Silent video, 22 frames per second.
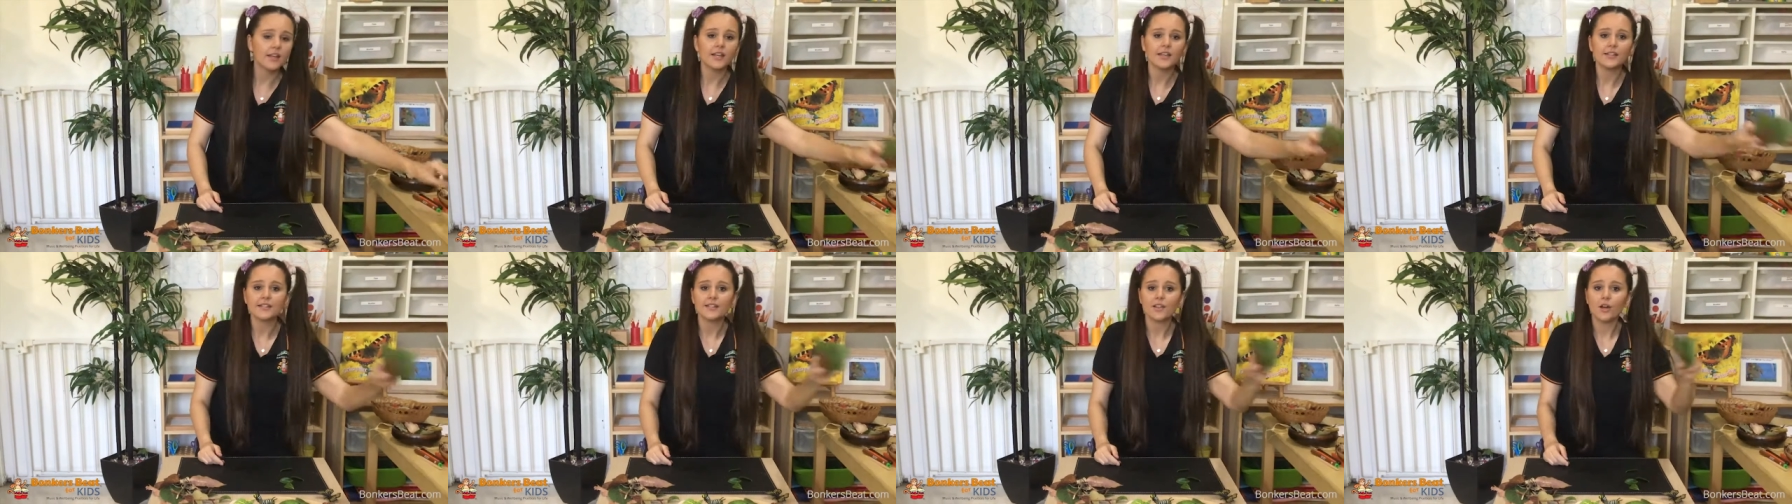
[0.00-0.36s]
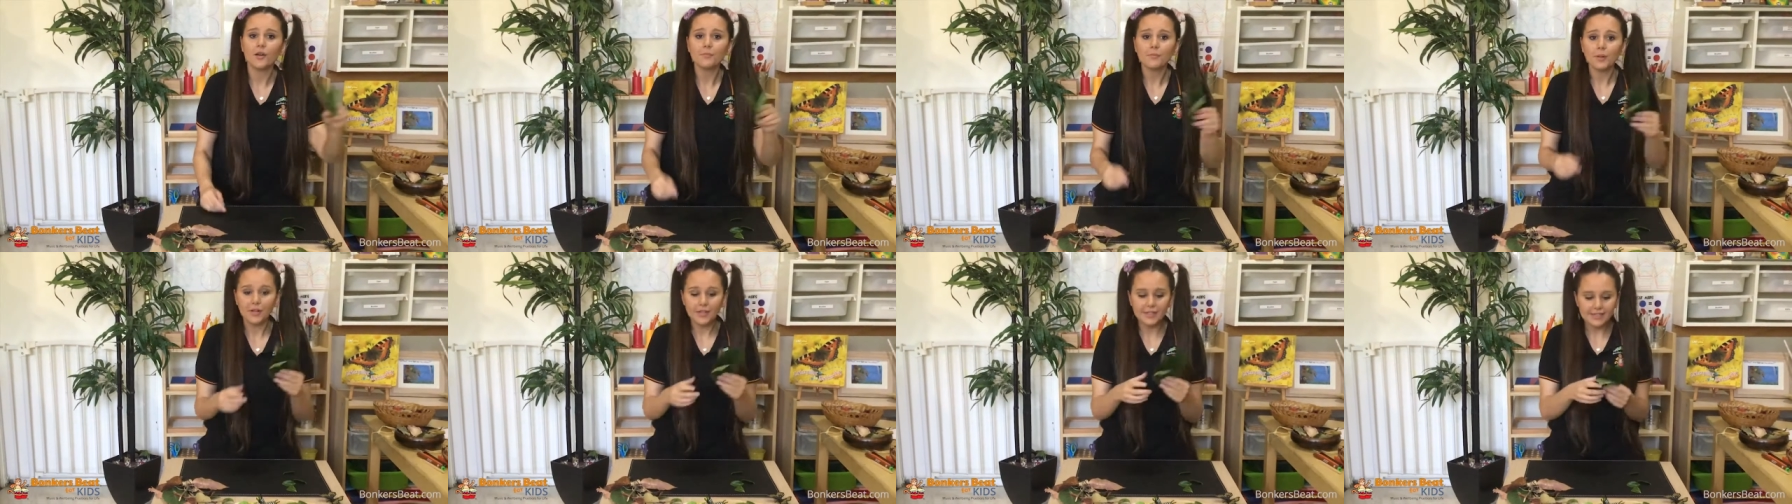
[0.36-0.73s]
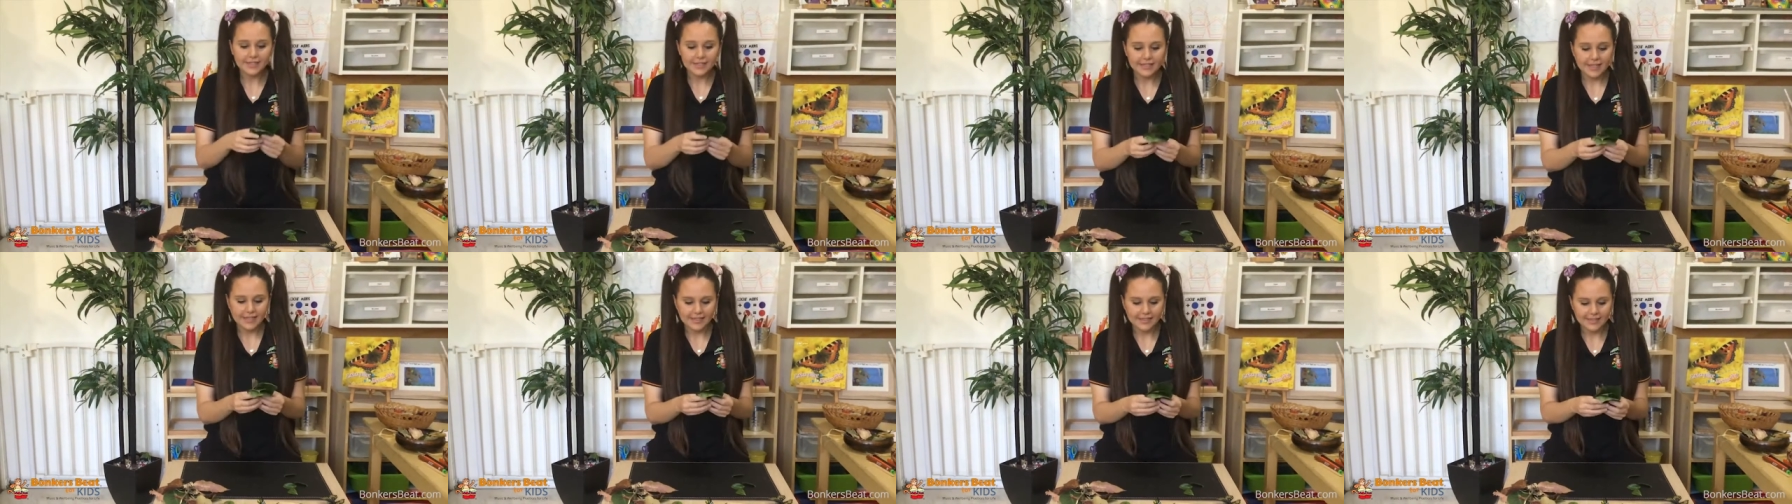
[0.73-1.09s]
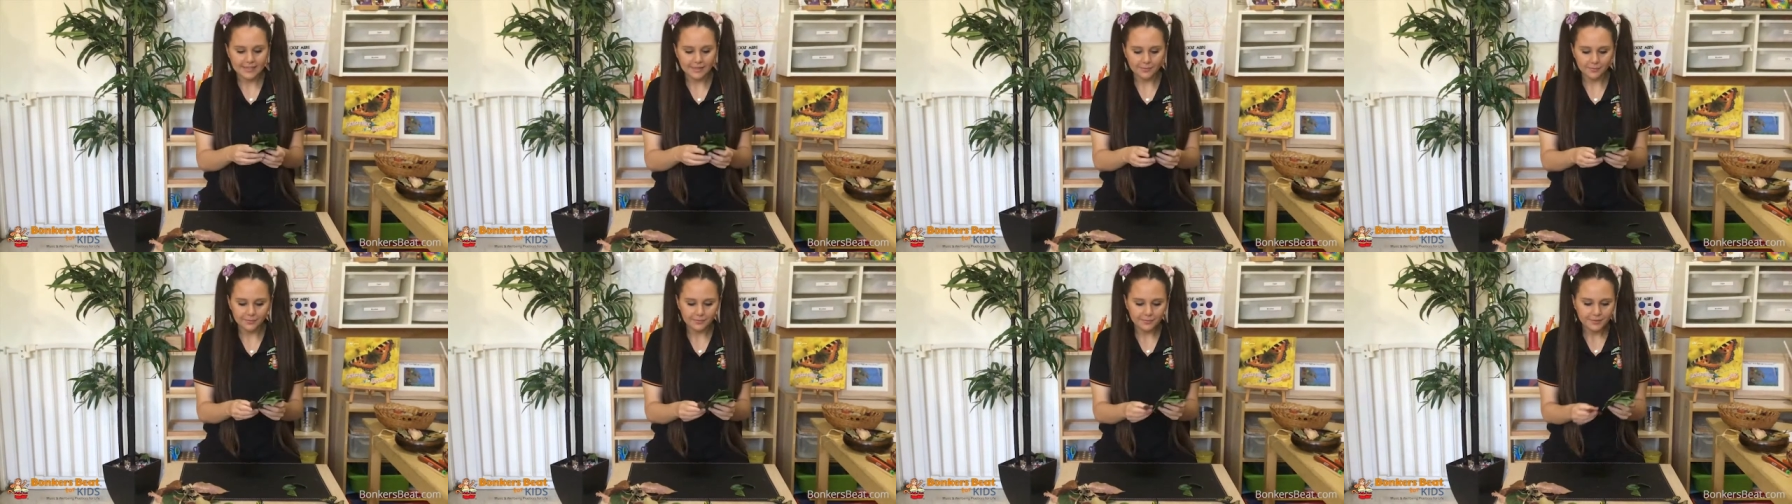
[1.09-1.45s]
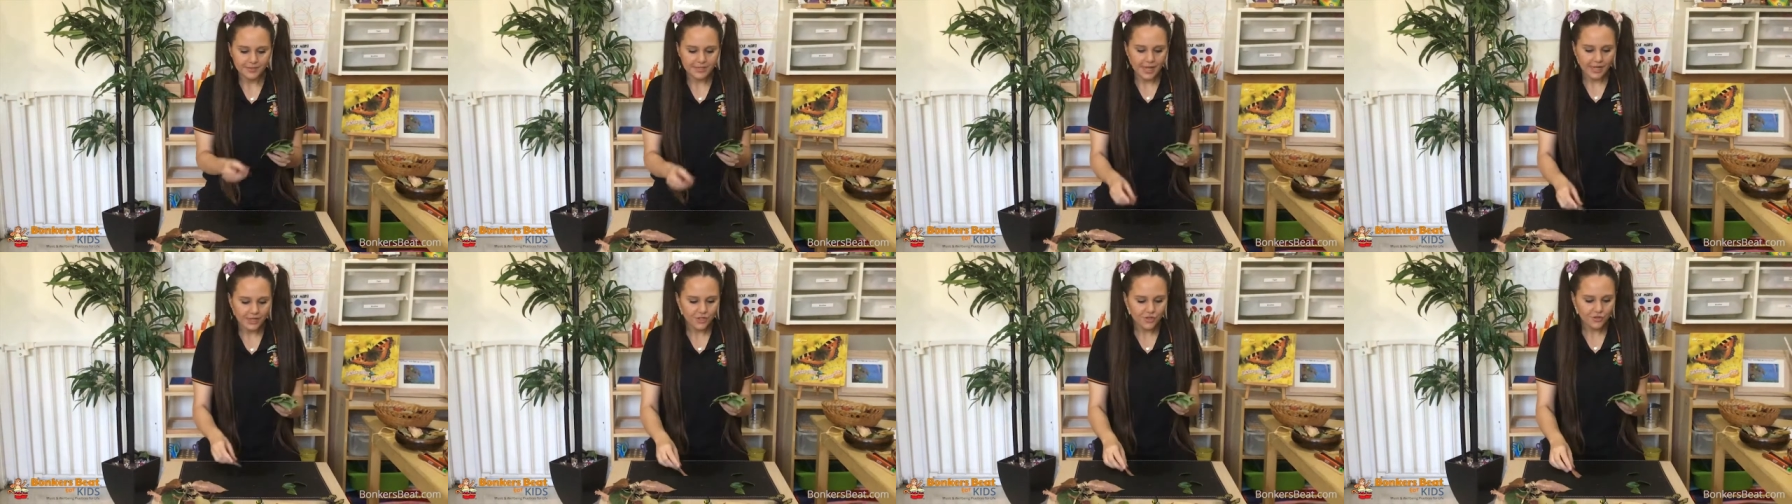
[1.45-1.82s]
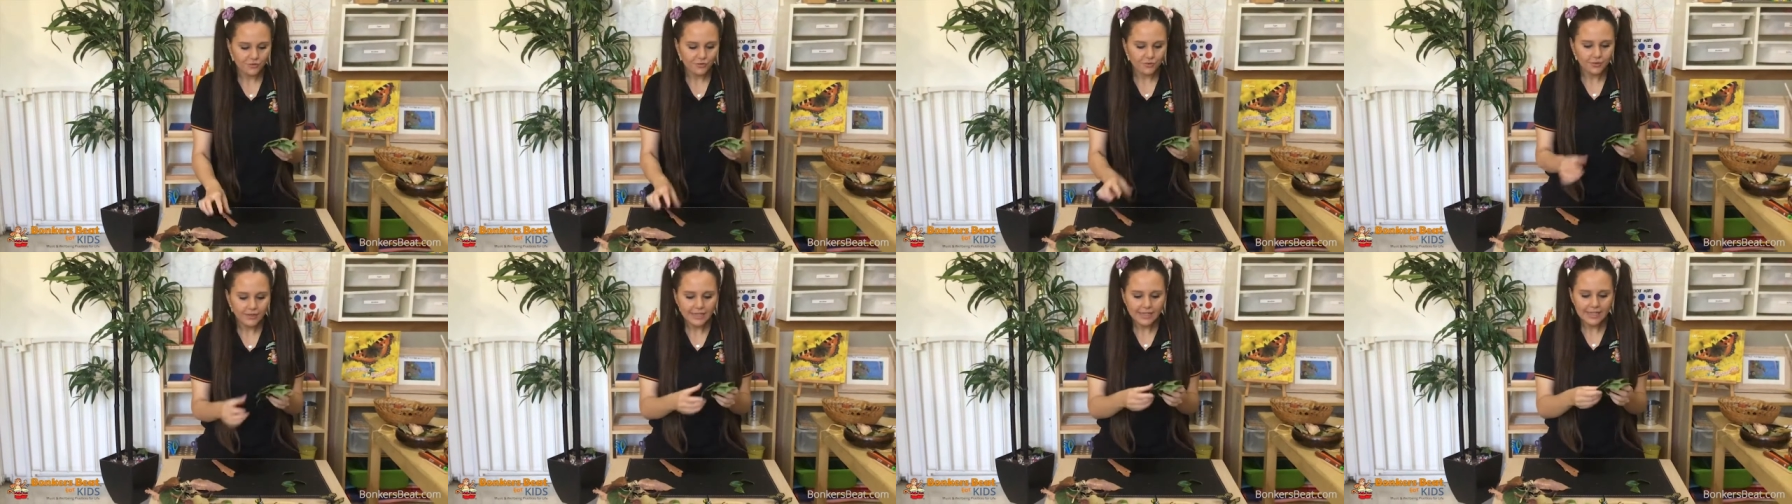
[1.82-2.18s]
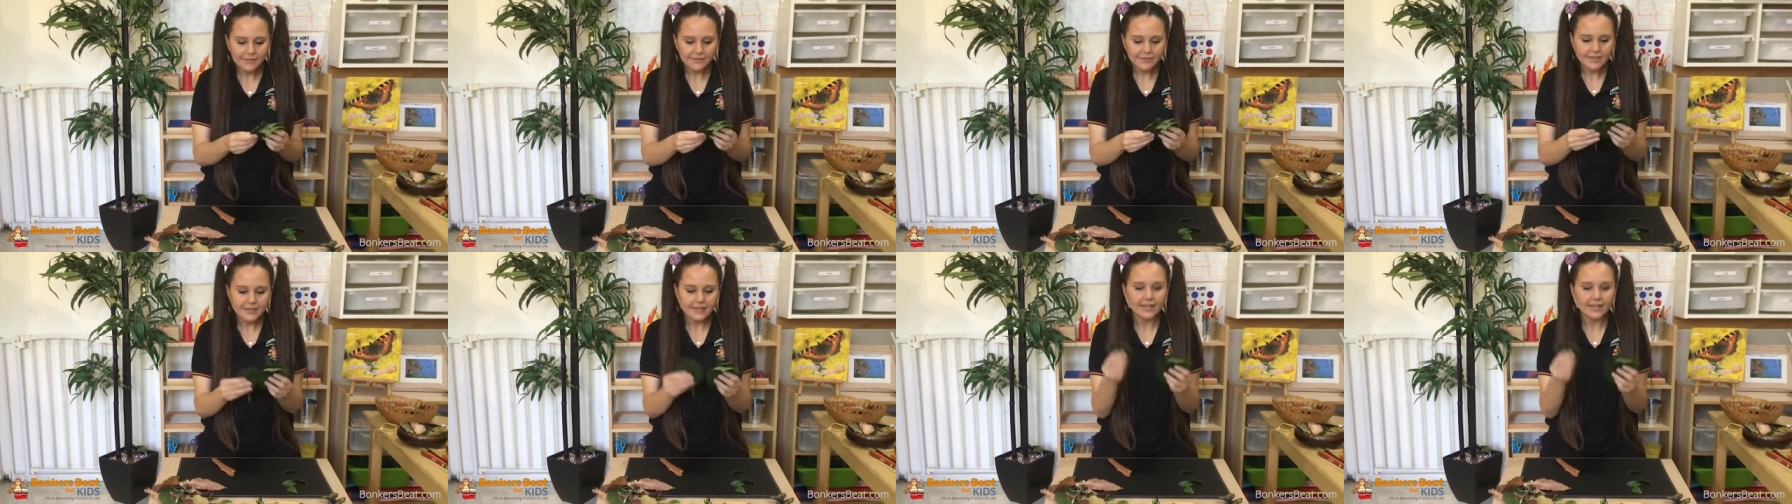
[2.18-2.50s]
So I'm going to get some natural leaves